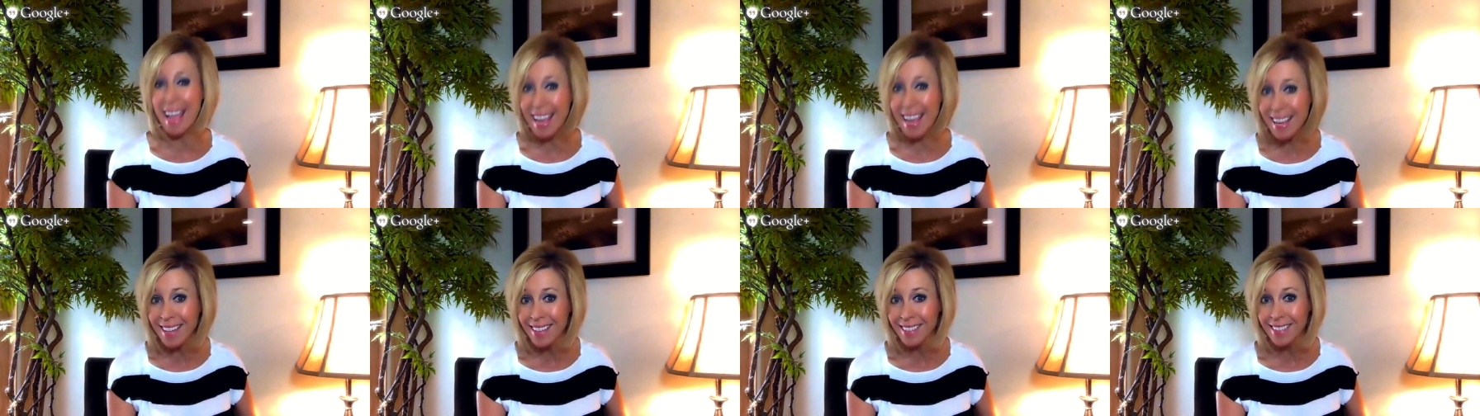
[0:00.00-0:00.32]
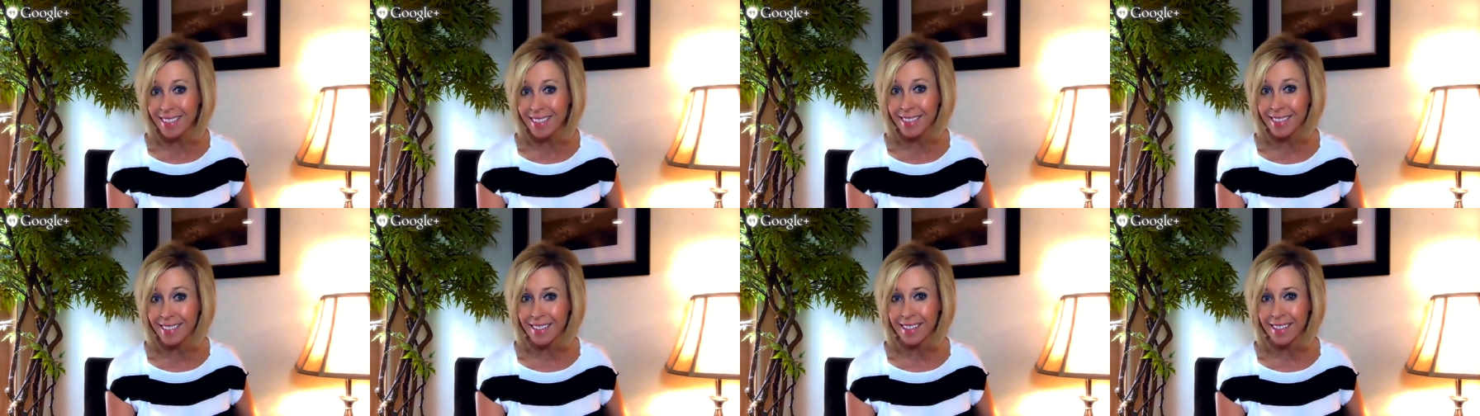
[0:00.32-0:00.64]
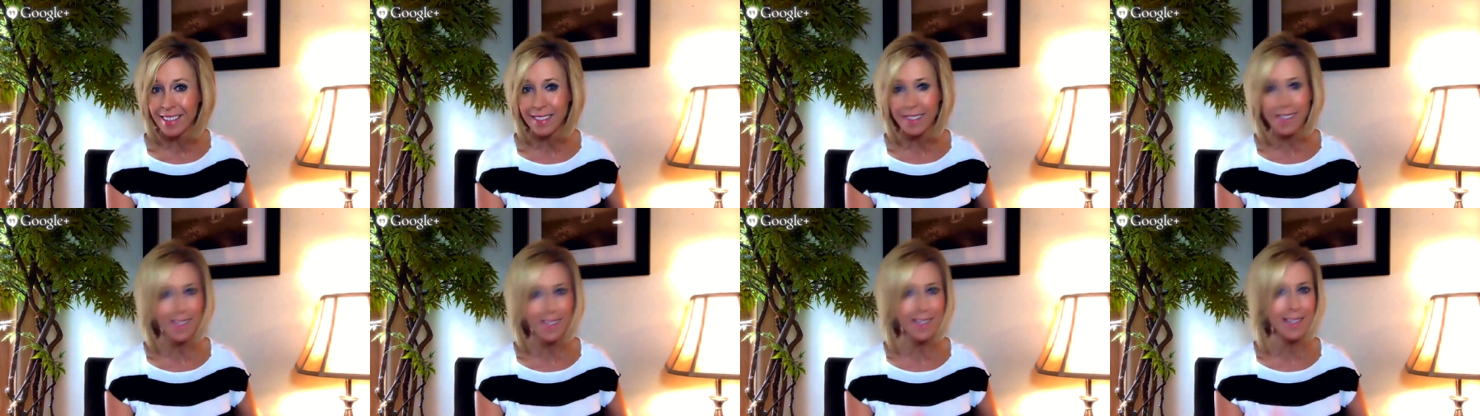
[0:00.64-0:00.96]
And
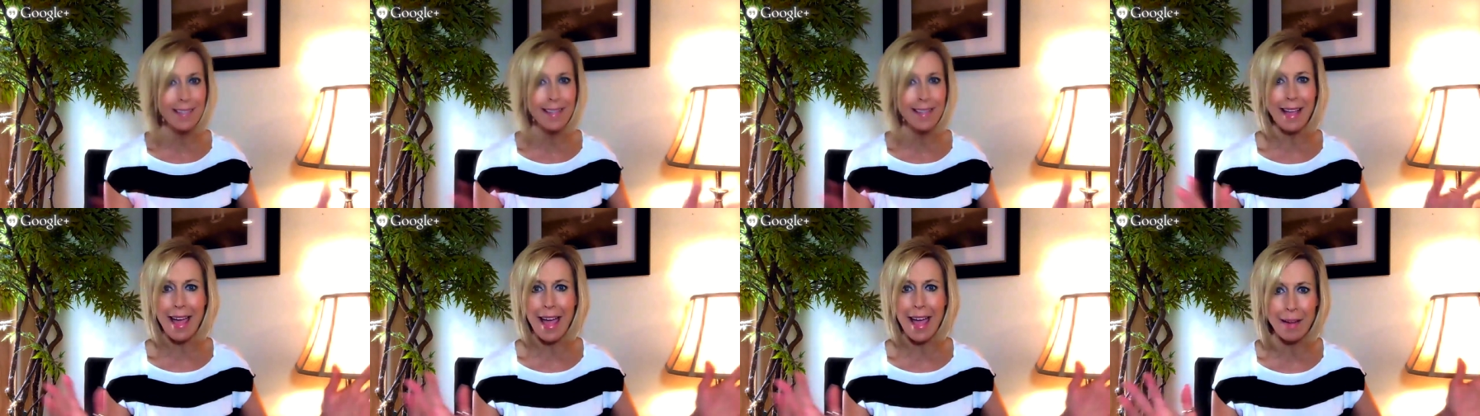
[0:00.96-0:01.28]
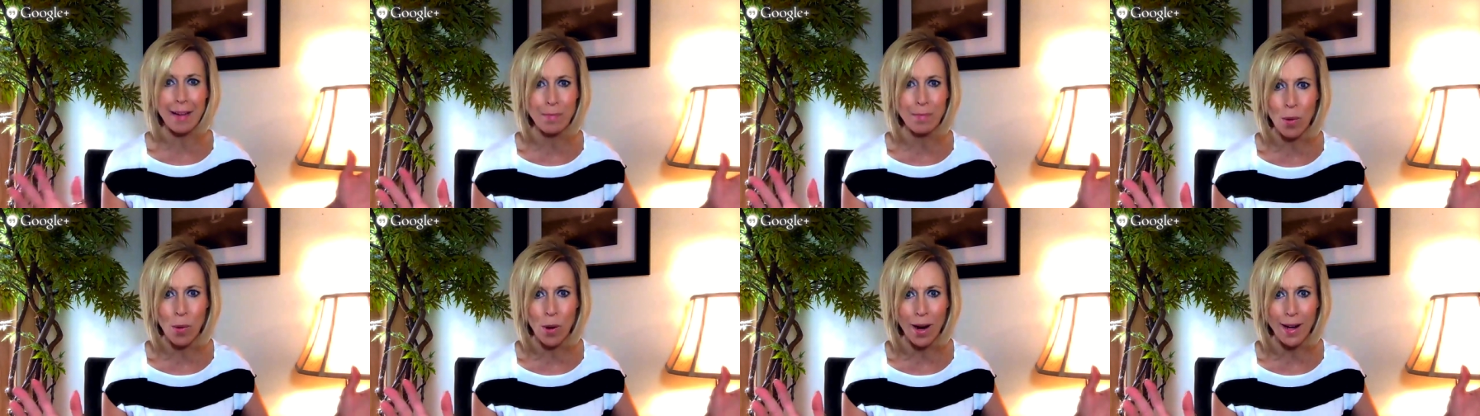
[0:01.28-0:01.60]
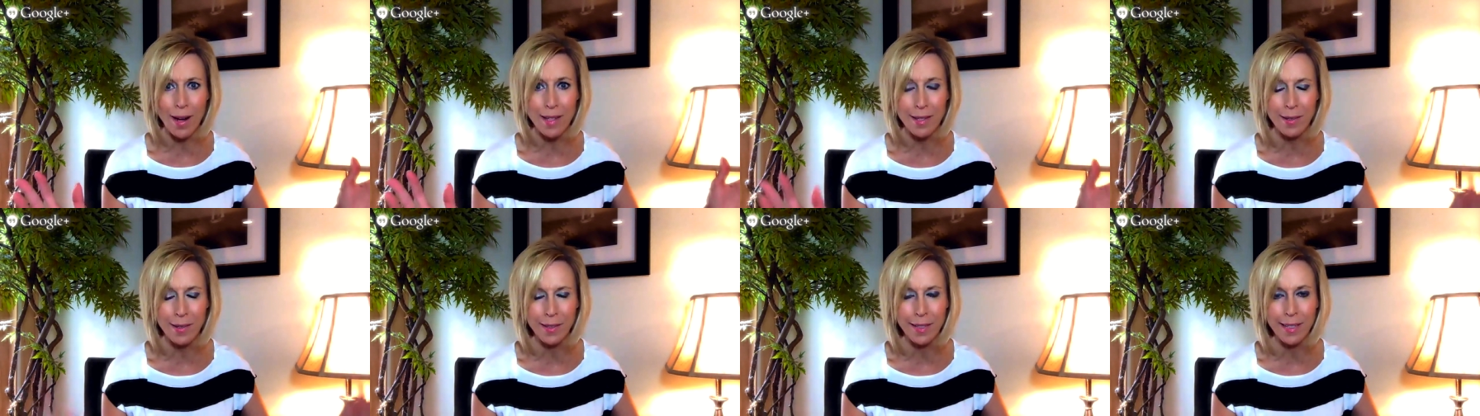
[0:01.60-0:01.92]
let's just add more
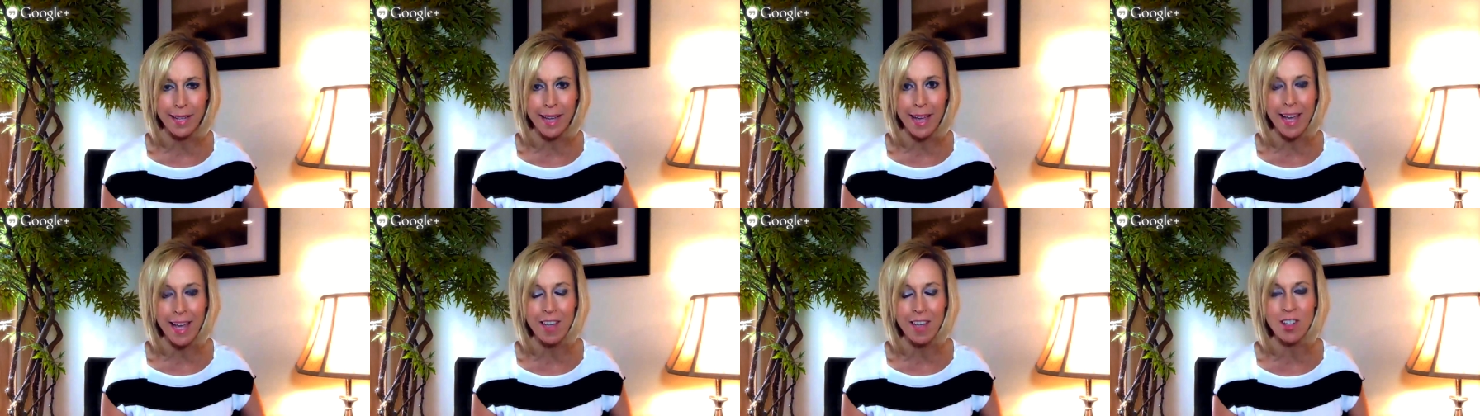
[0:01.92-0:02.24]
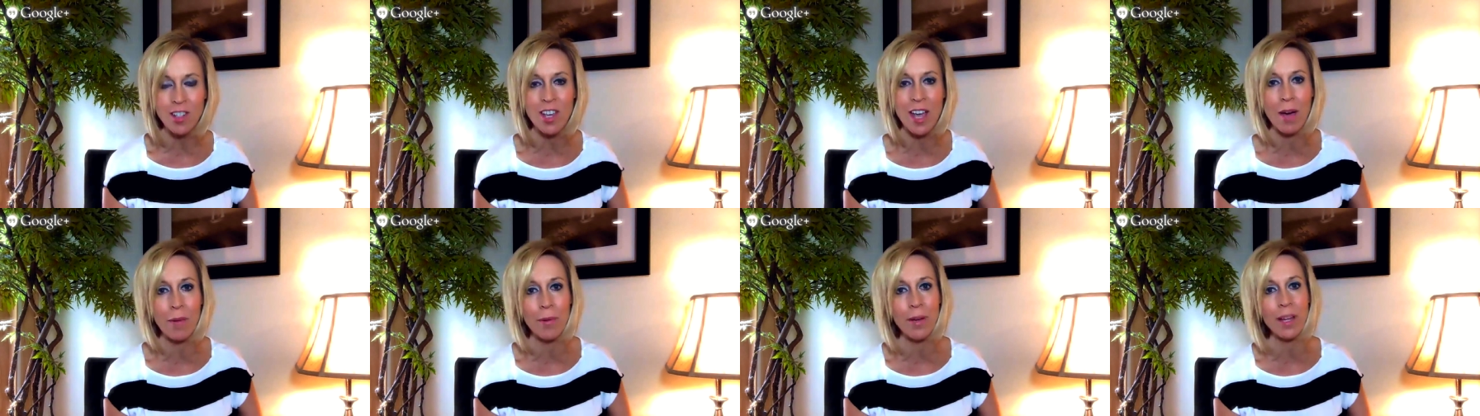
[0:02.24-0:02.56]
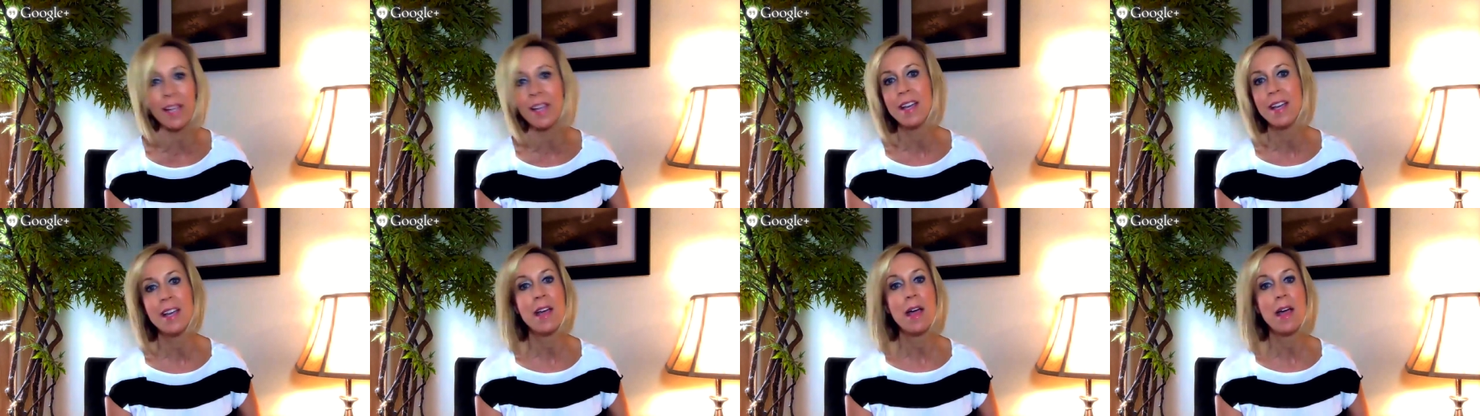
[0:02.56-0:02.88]
icing on the cake, shall we?